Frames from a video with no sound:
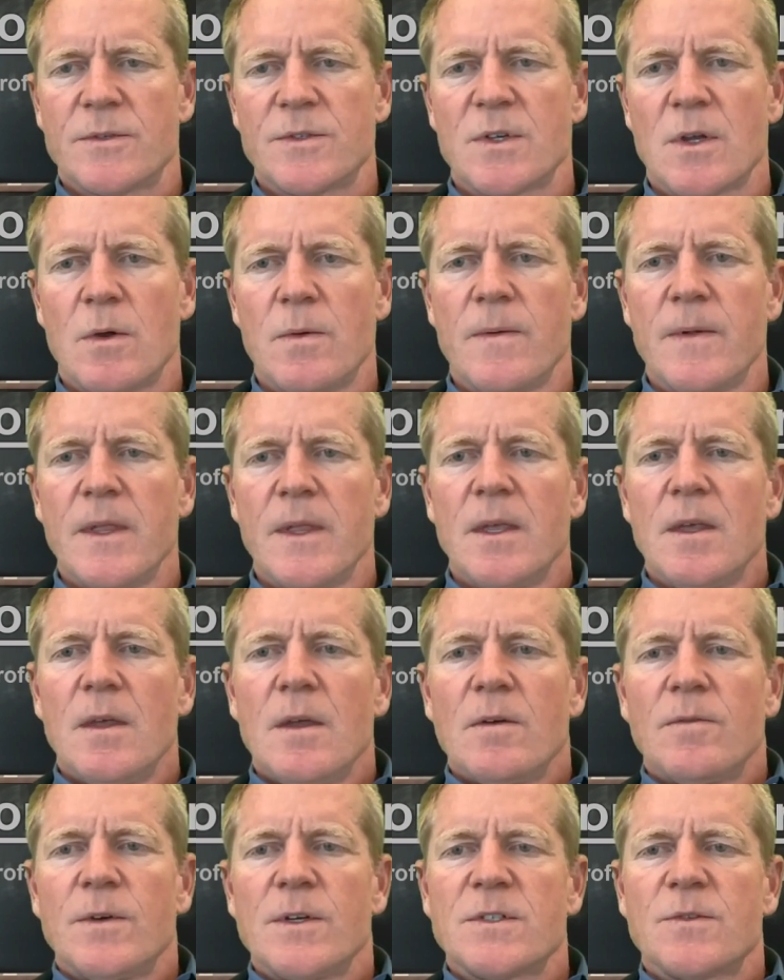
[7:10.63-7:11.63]
So,
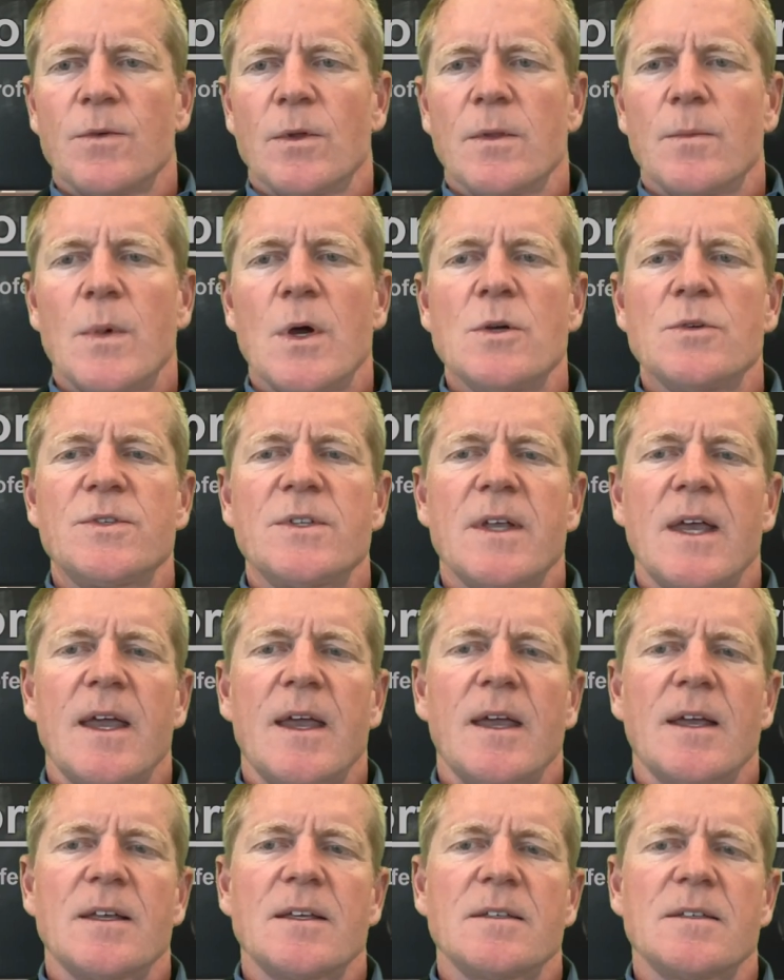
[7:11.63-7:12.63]
first of all, most,
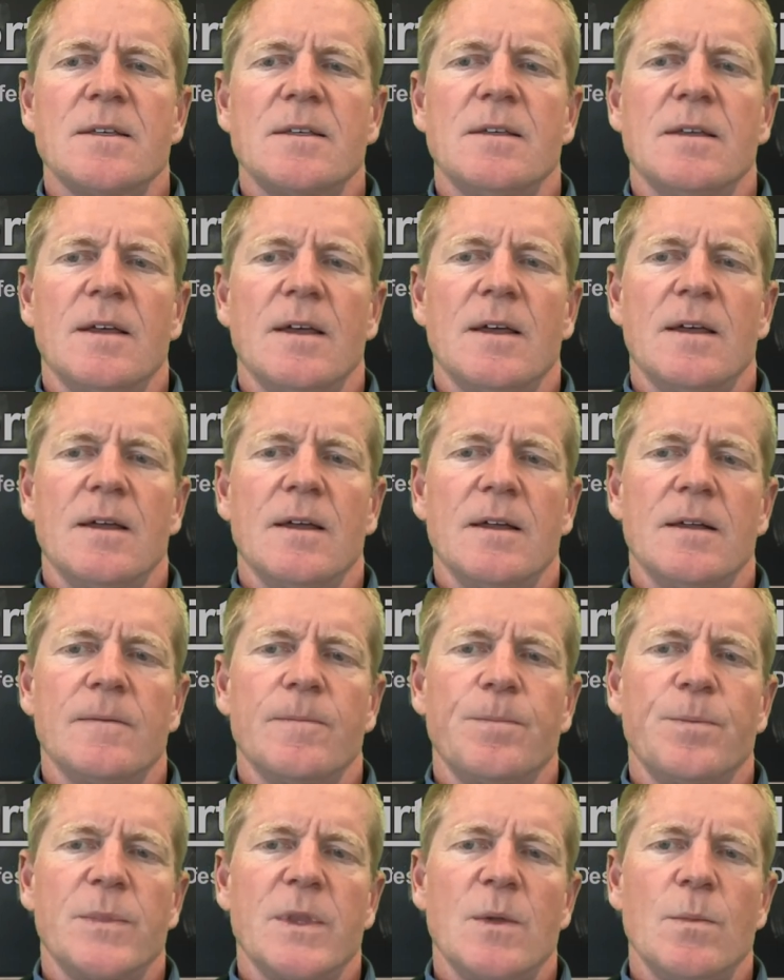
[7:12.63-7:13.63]
ac- uh,
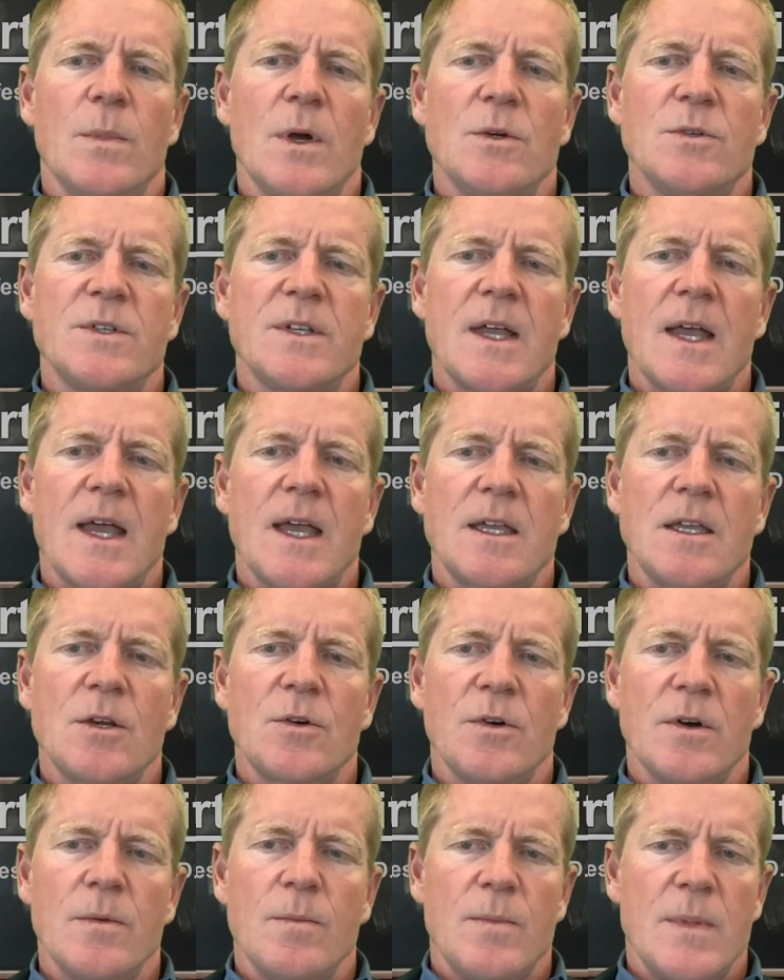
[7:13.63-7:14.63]
the most
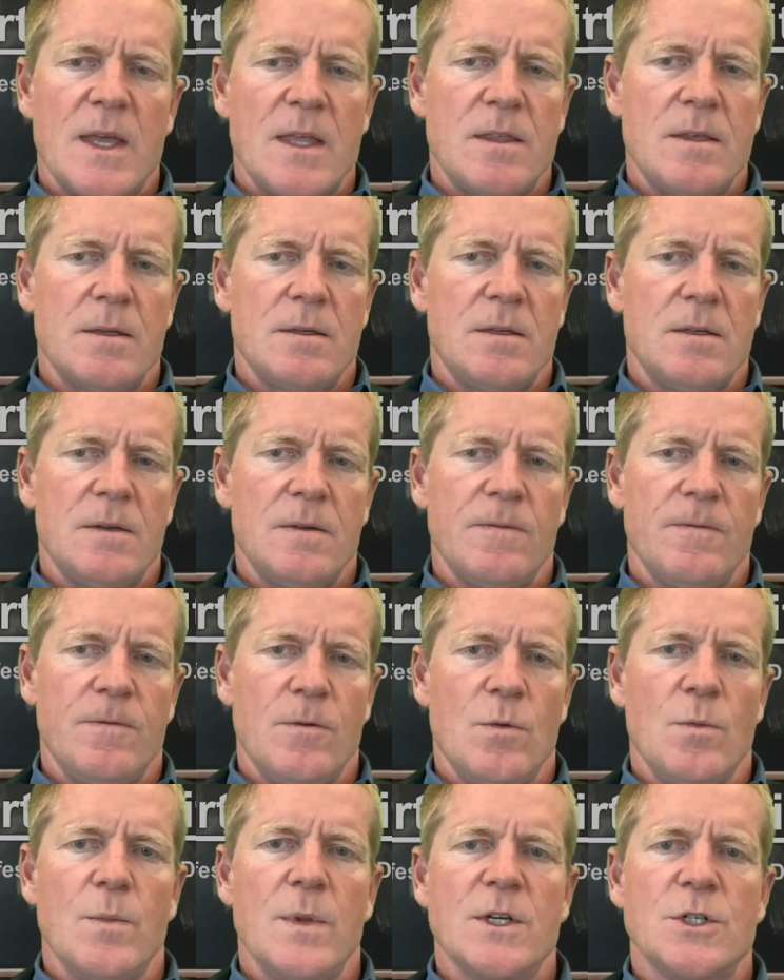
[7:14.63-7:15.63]
accurate method
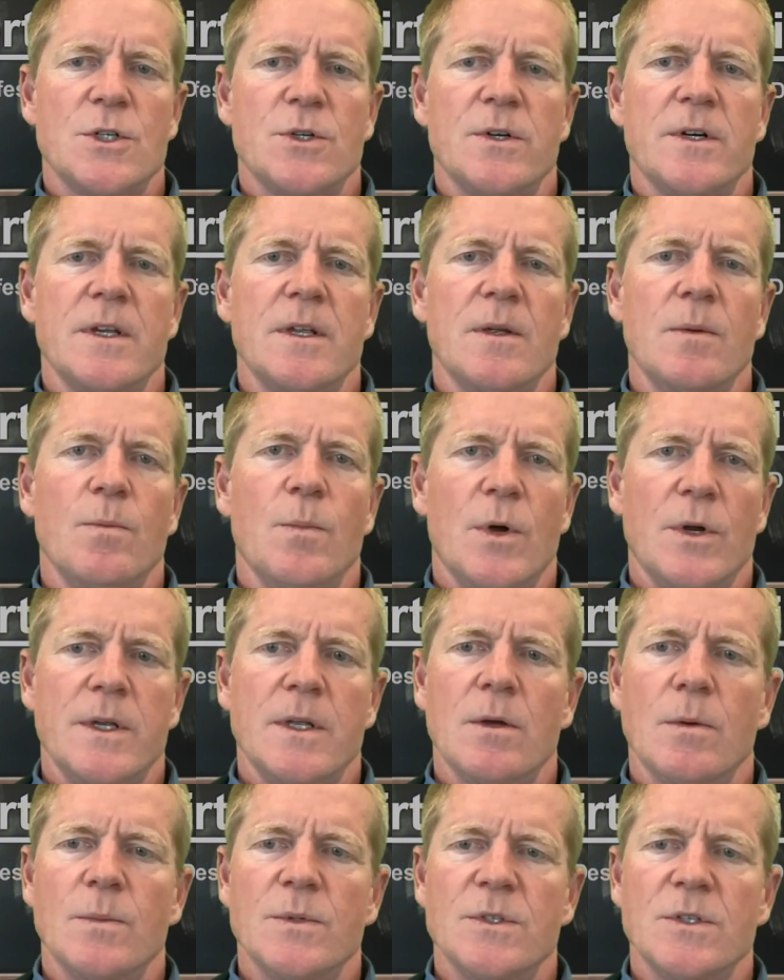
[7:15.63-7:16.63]
for measuring body
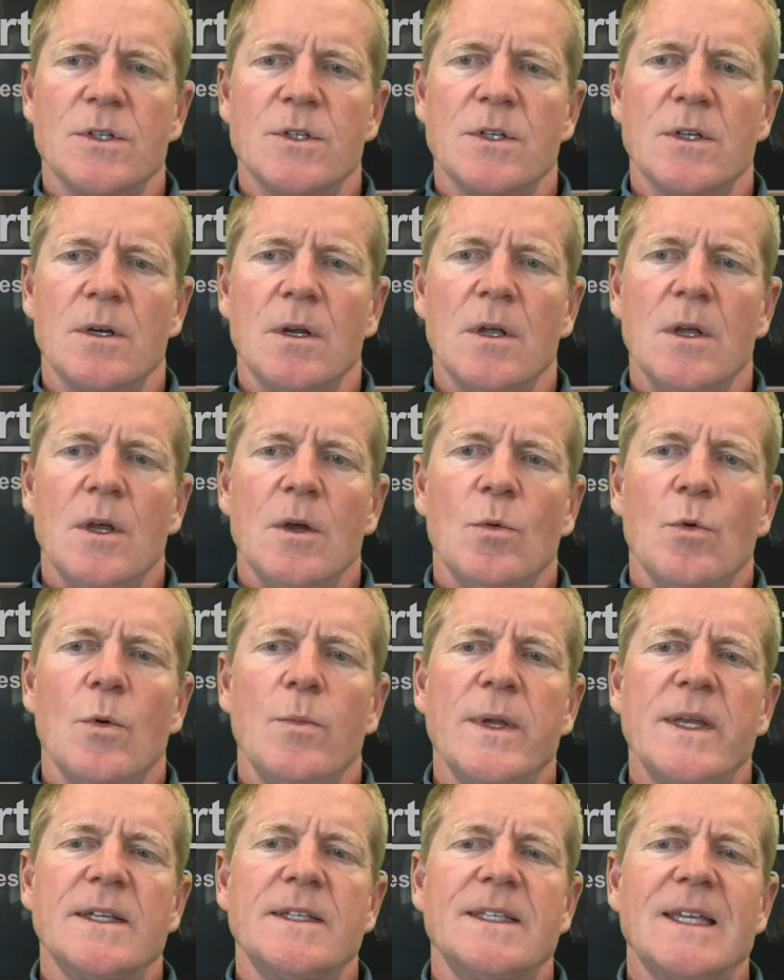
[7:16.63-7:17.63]
composition would
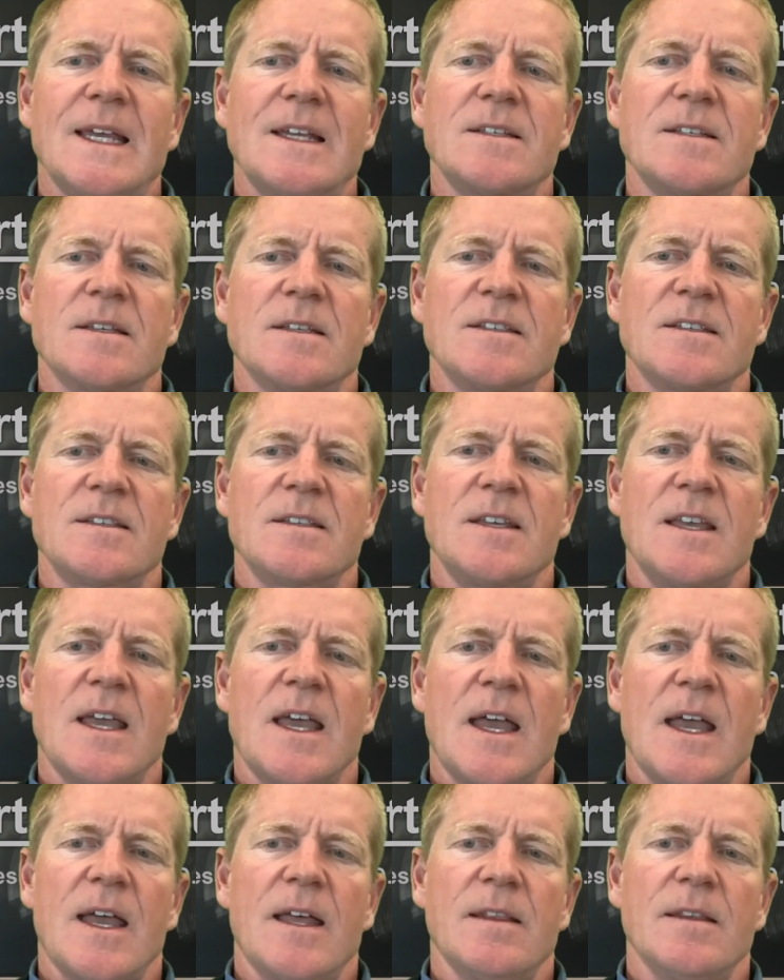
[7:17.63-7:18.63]
be a DEXA
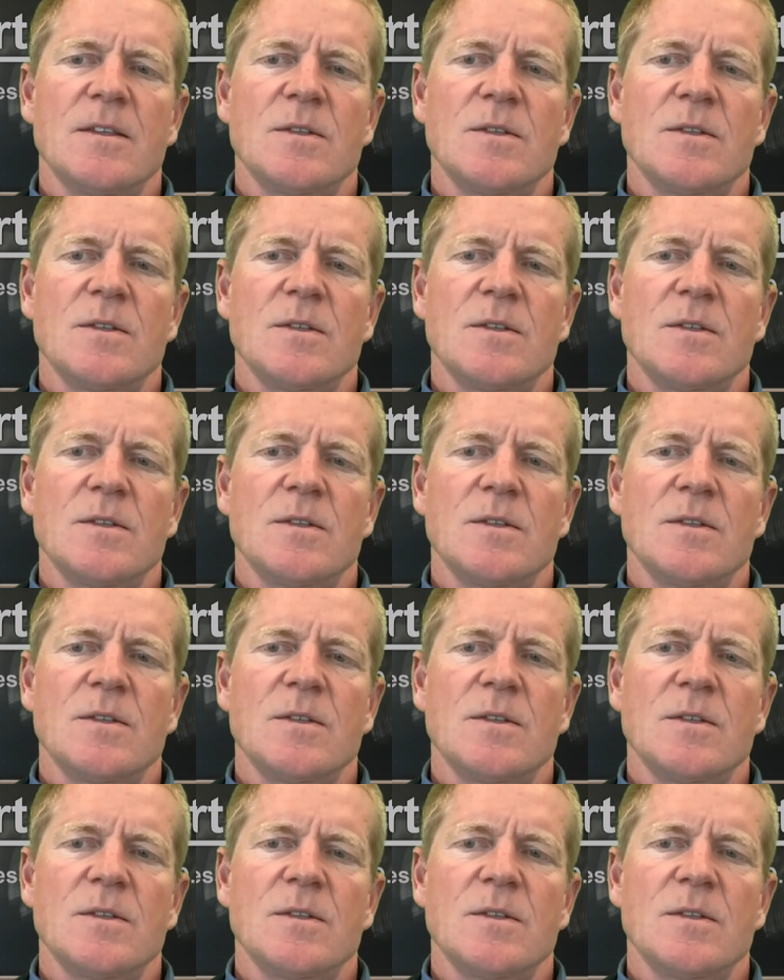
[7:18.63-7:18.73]
scan.